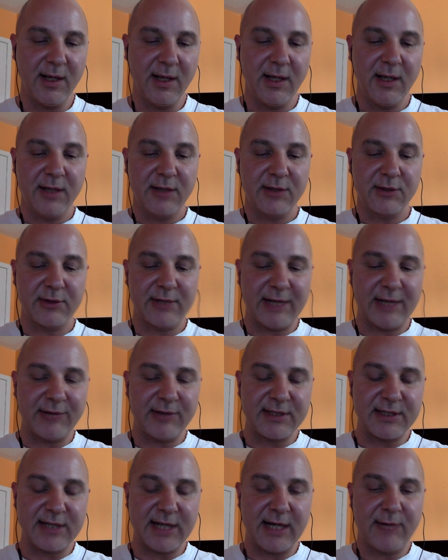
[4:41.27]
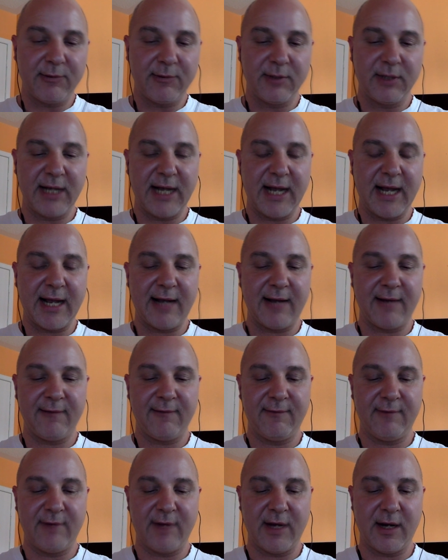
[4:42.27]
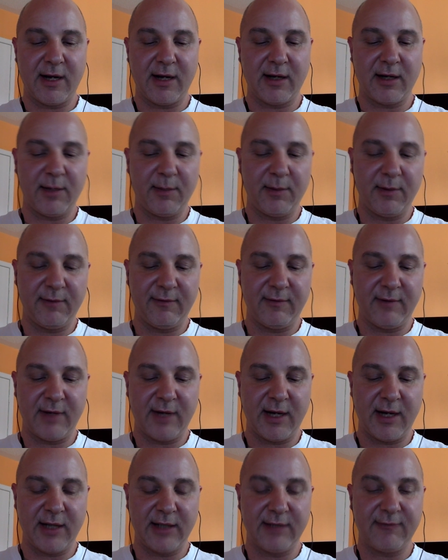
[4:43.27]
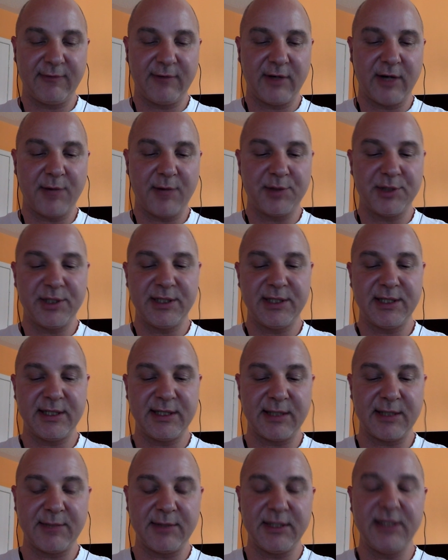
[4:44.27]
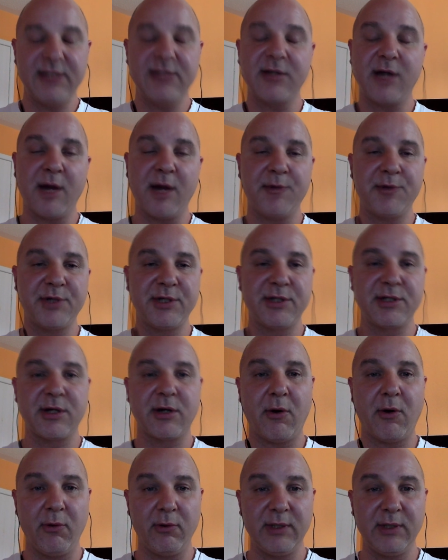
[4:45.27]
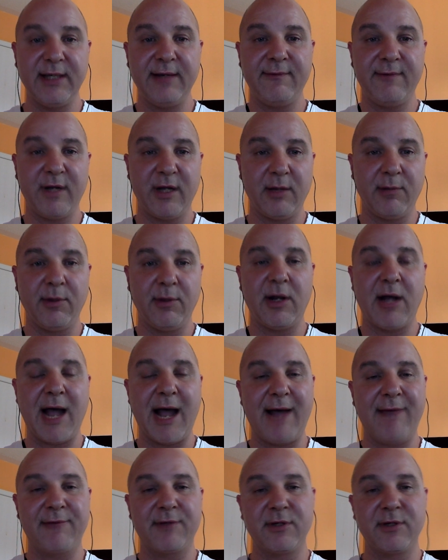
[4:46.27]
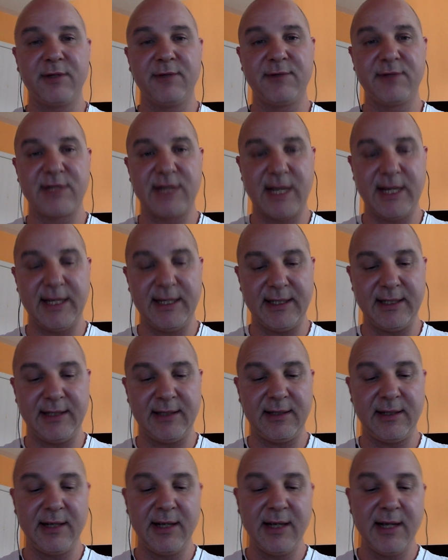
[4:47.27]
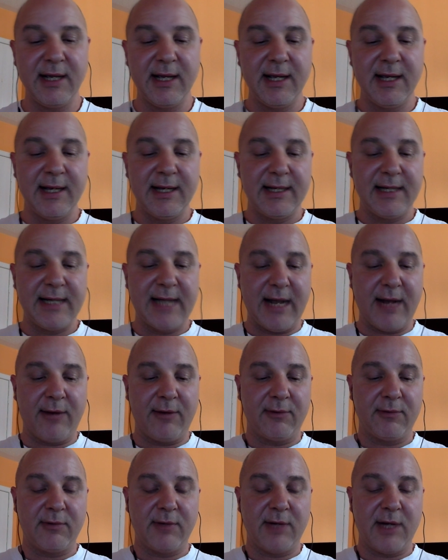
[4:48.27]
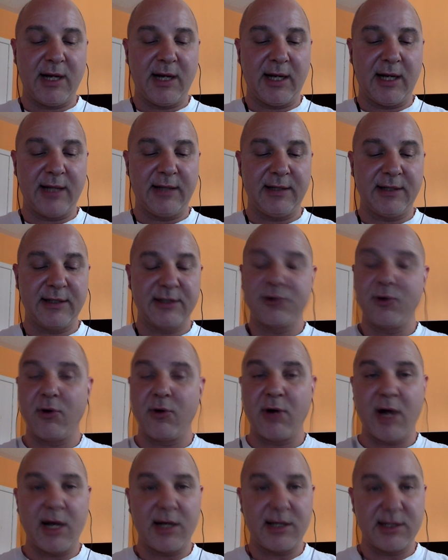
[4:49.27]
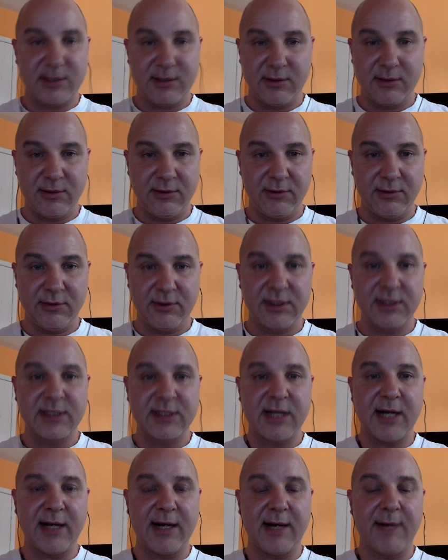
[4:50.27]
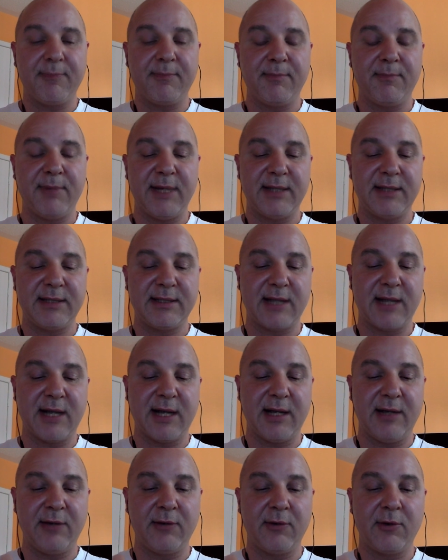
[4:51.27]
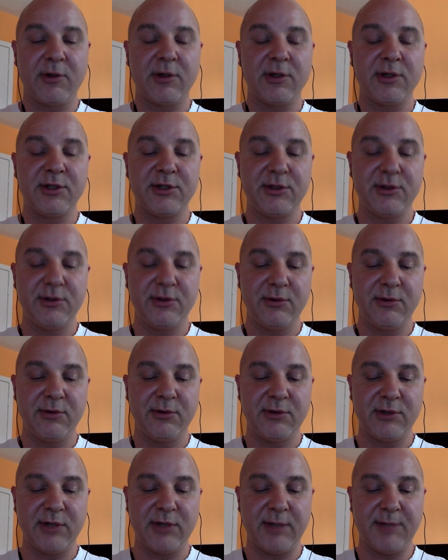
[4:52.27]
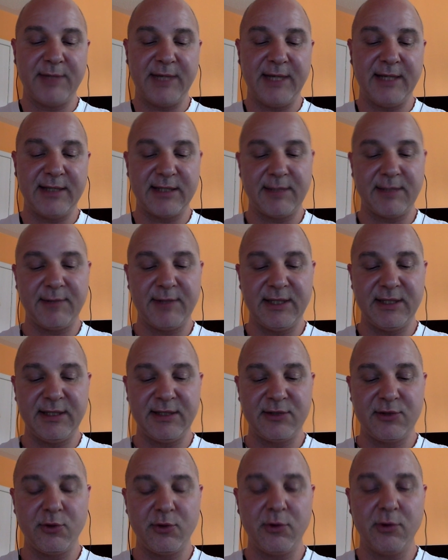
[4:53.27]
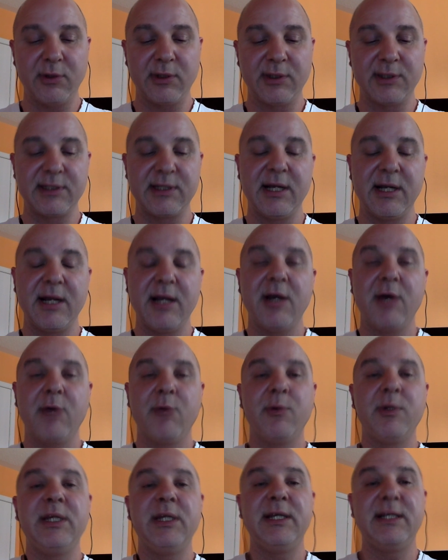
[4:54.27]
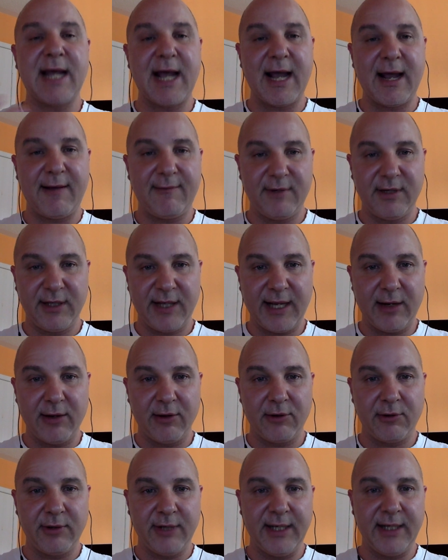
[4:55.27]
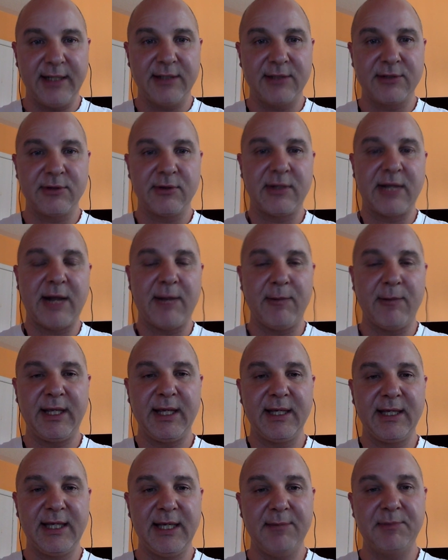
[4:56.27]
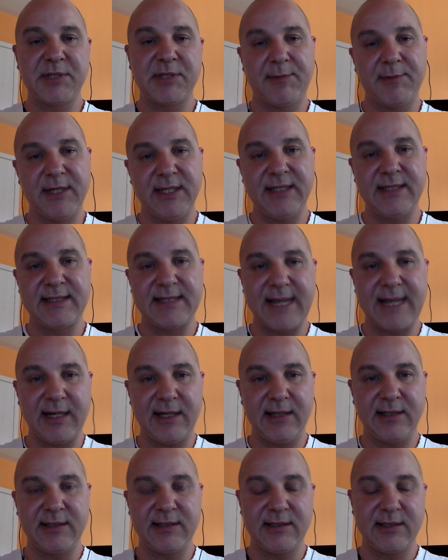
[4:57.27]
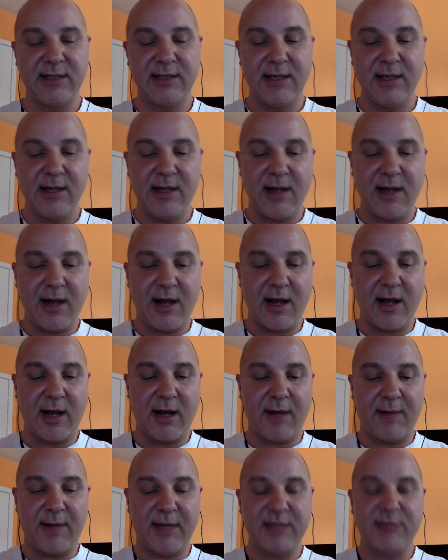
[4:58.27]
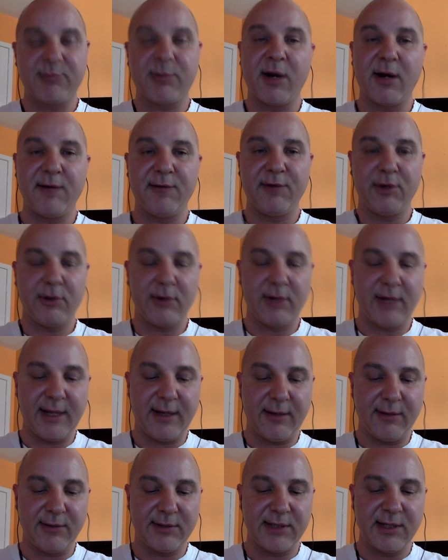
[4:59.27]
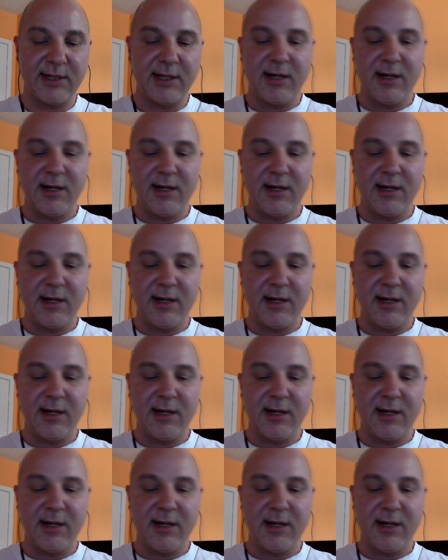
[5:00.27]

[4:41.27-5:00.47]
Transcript: So down the side, we're going to have a couple of different options, and some of these options are only available after you've signed in. Now, there's no cost to sign up, but in order to obtain some of these tools, we need to have an account created so that we can keep some of these settings as part of your account.